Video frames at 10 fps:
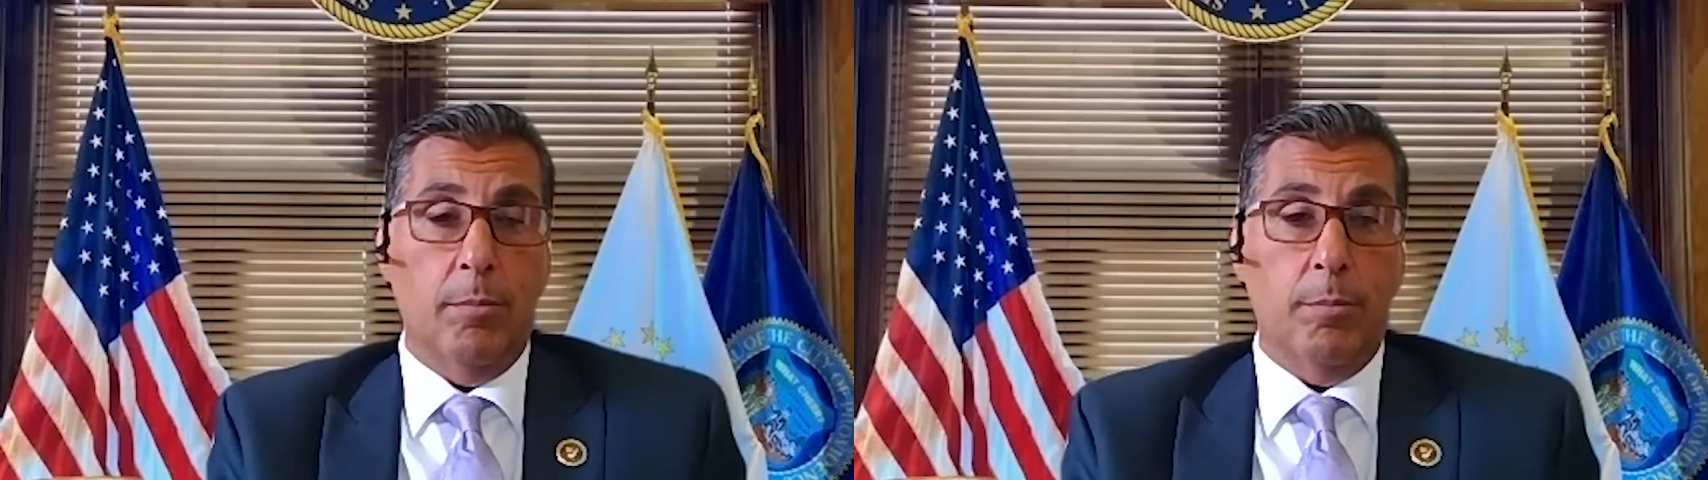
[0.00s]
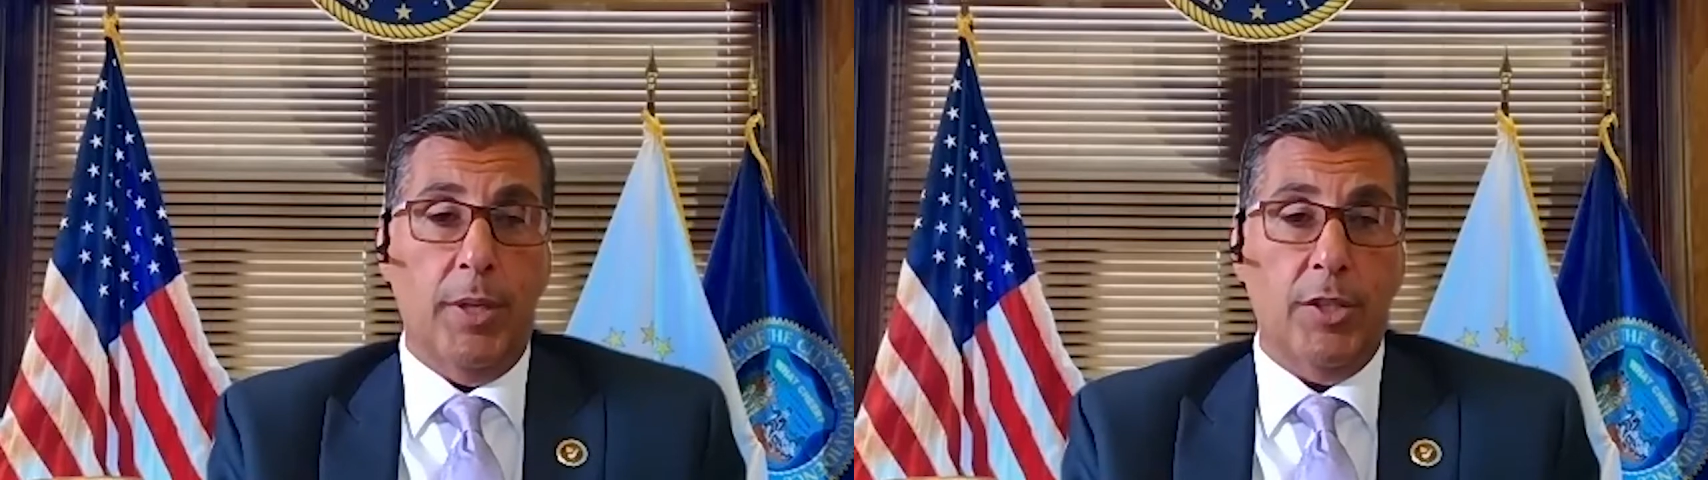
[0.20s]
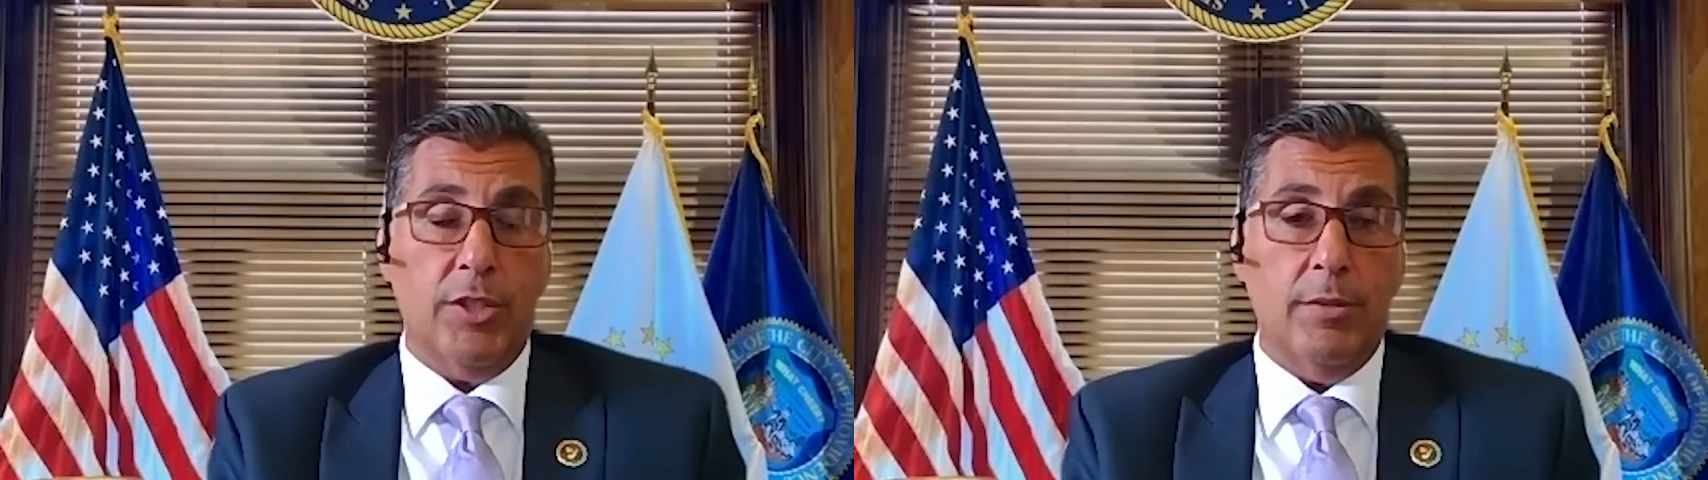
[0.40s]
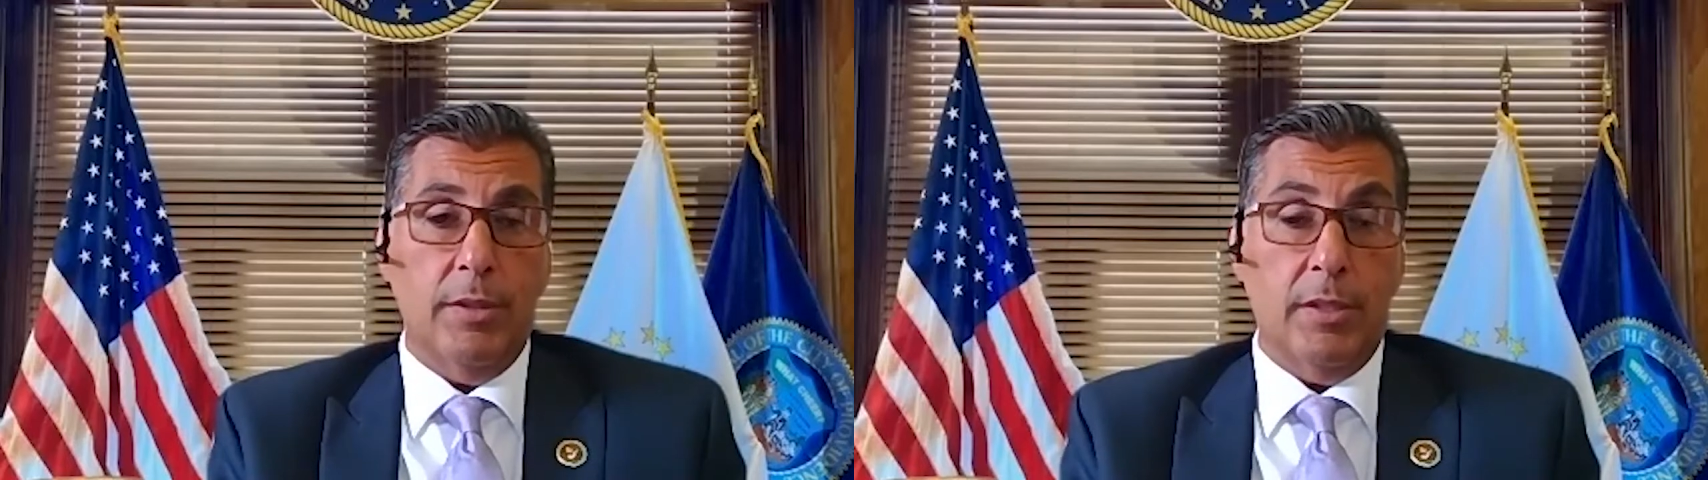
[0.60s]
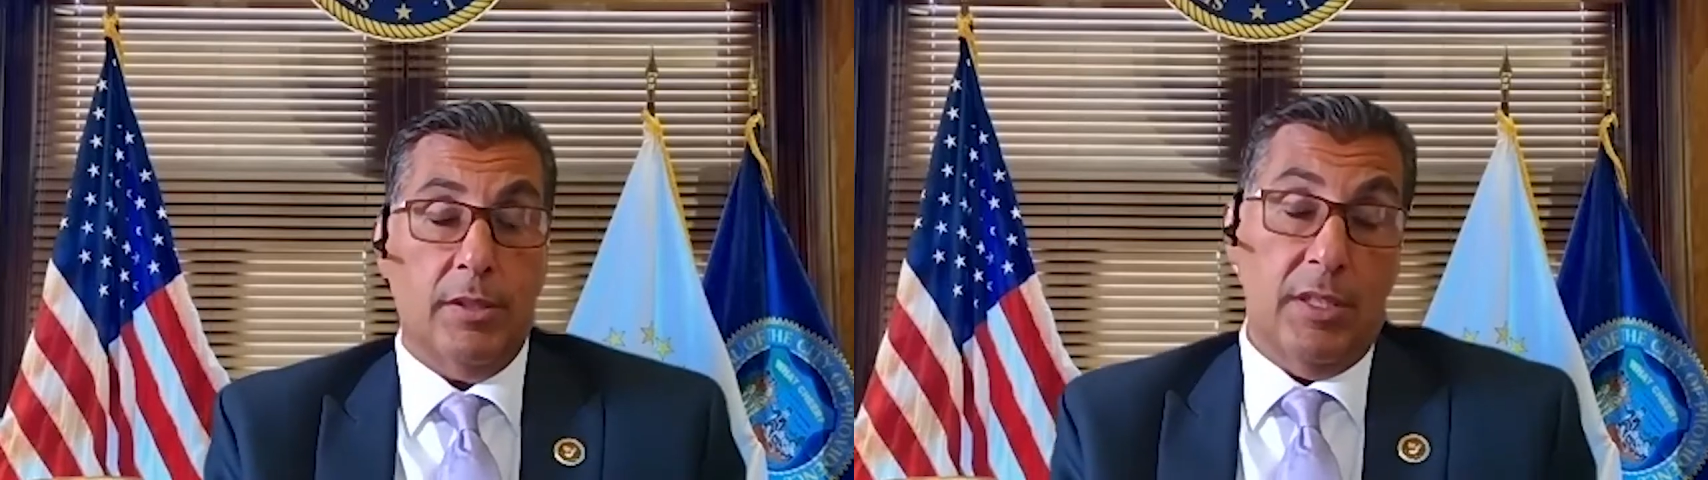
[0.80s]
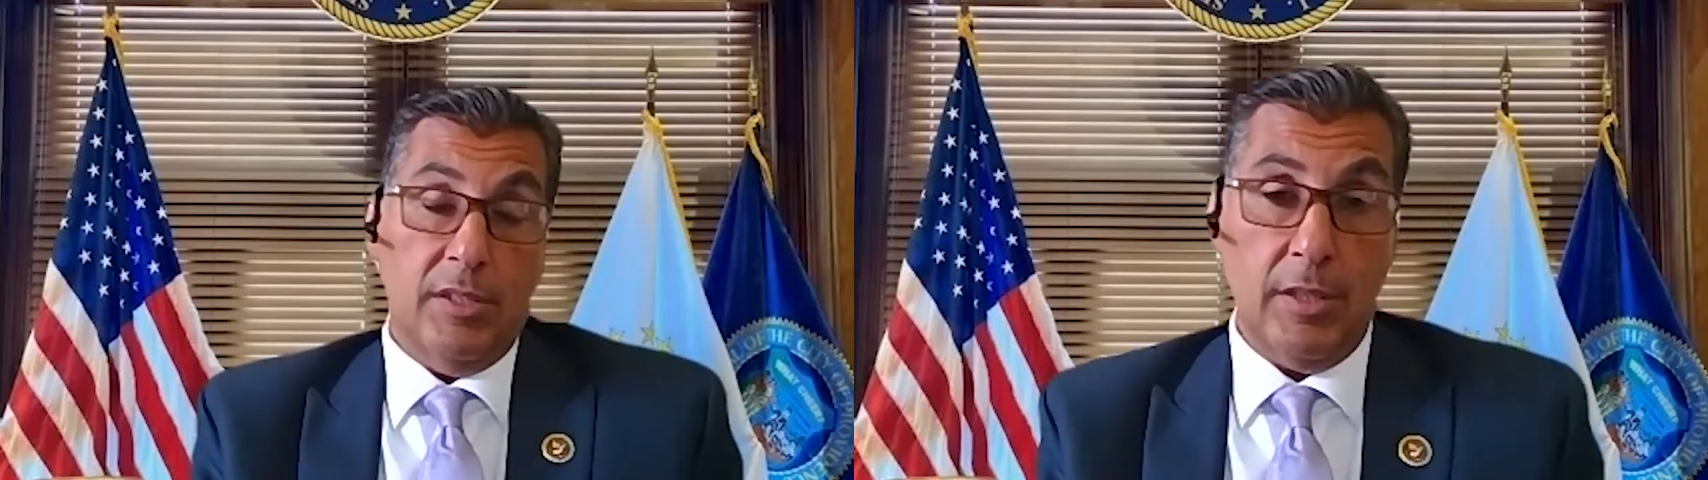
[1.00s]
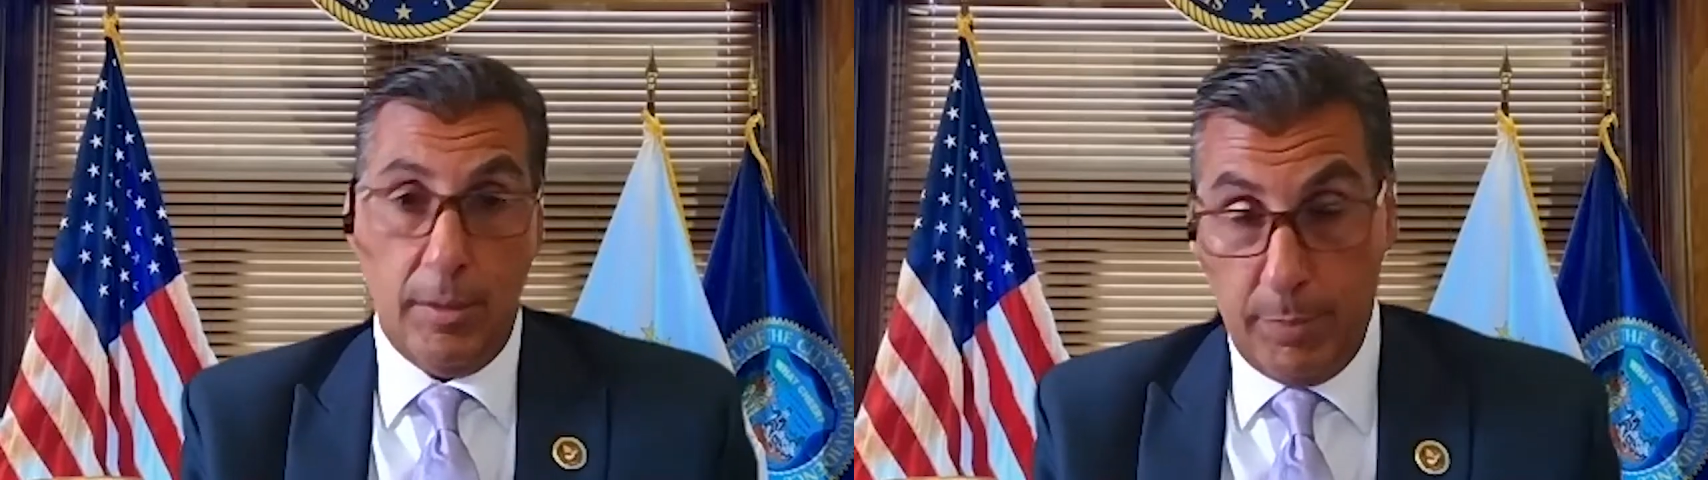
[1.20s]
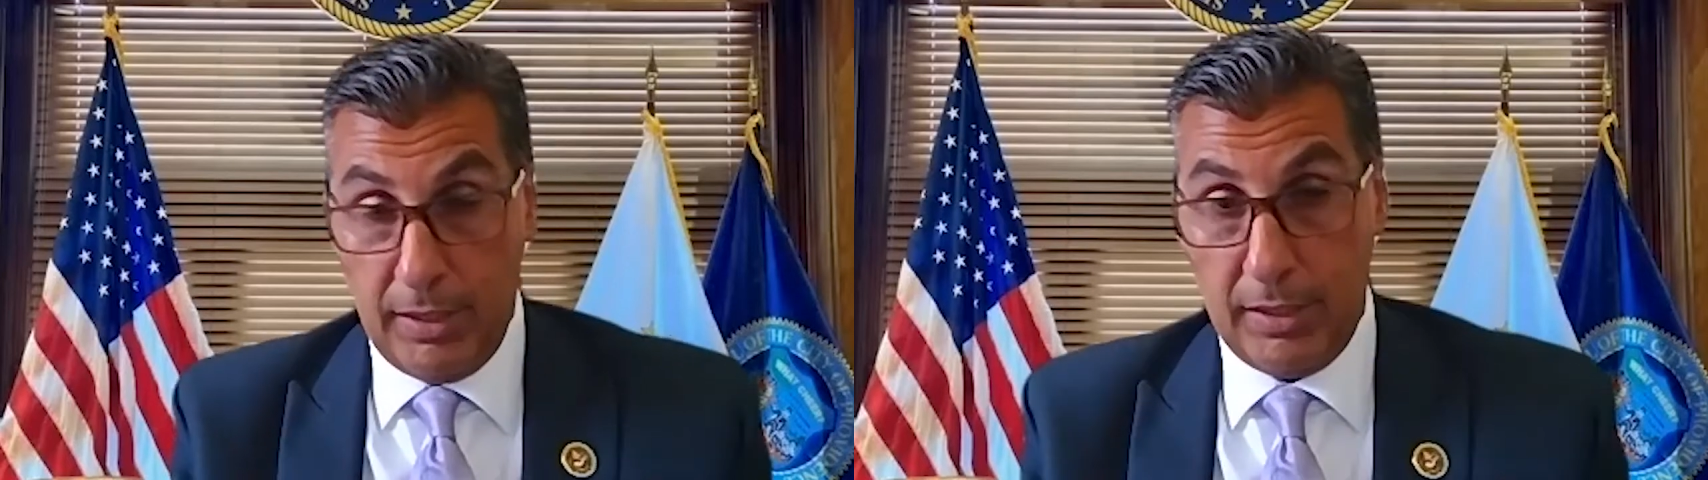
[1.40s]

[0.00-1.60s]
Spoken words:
budget, city's ability